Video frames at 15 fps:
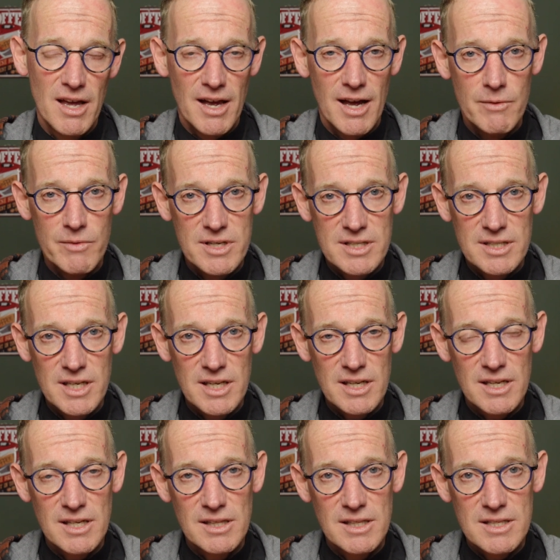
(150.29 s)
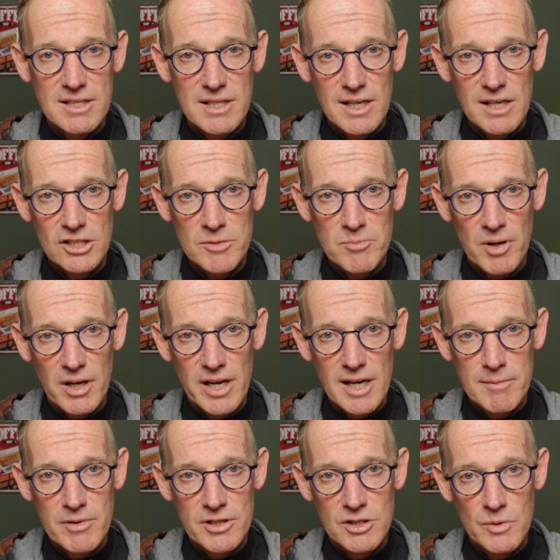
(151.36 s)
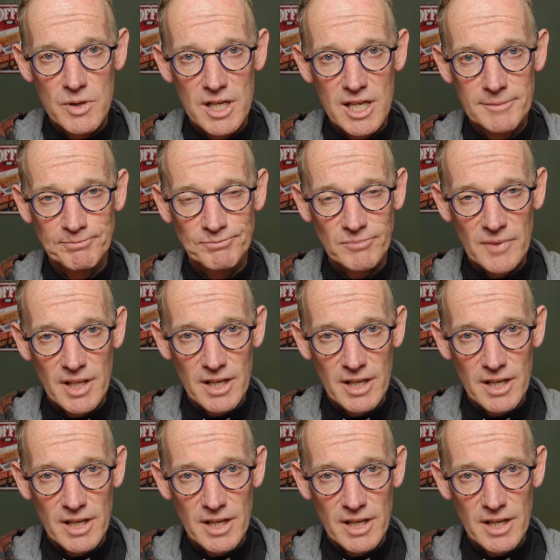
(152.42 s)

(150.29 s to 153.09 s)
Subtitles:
And we see in this interplay between